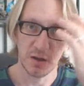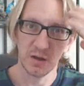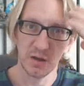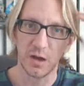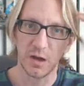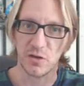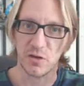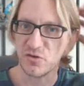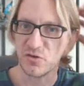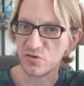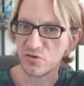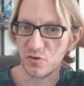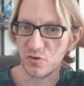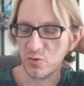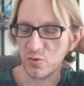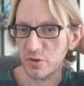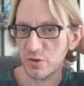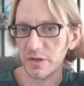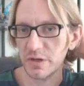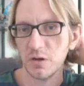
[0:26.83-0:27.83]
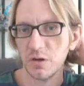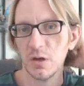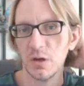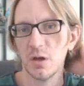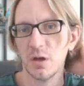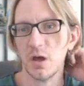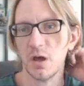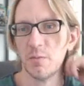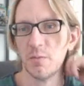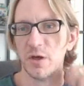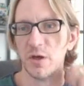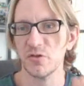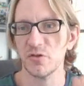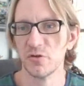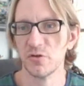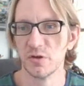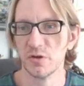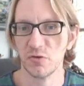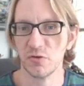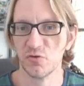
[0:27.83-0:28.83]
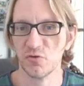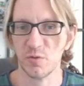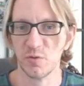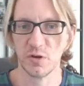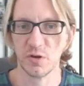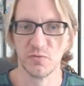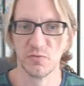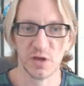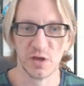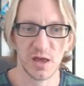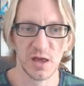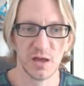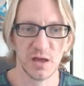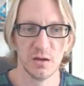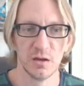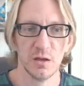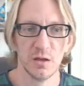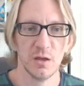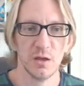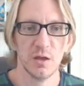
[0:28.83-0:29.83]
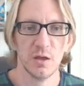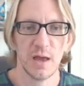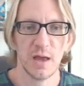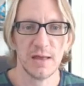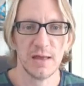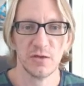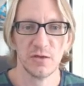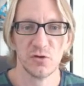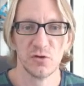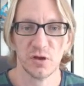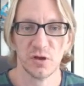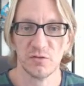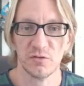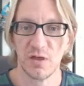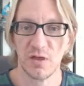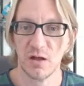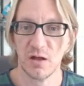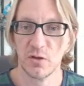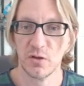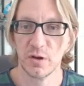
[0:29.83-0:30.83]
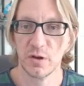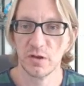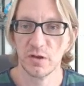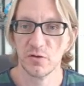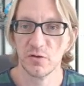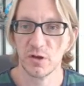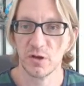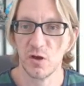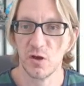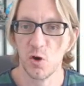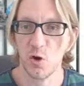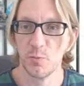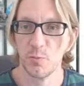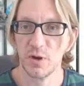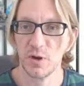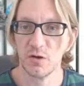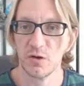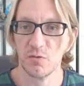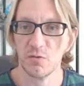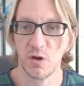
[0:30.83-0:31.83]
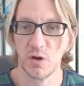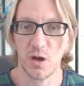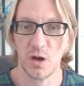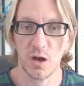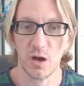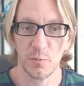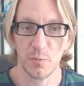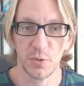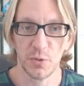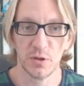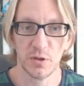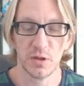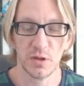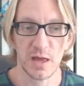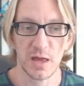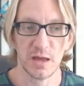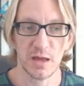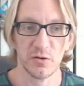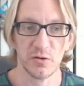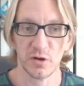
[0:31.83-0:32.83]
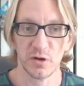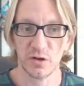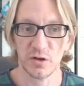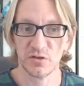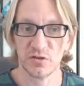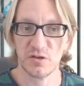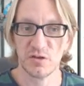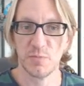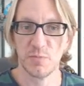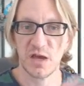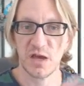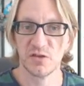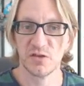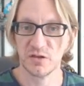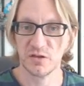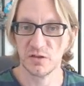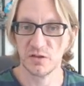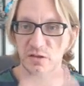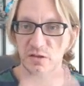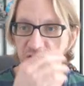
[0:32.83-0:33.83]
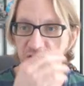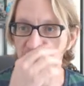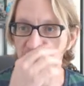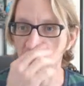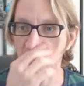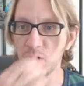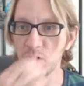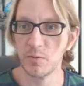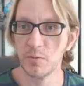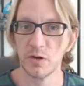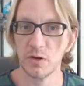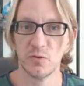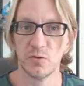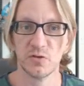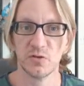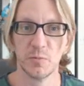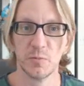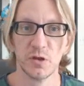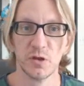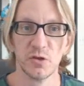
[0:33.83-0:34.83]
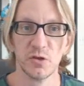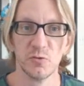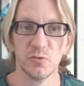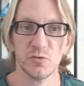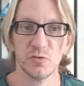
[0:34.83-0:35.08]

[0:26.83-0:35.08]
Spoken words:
Just Google it. Make sure you contribute if you can. And then you're going to download it and you're going to open it up and you're going to see basically this. Now what I'm going to do is I'm going to use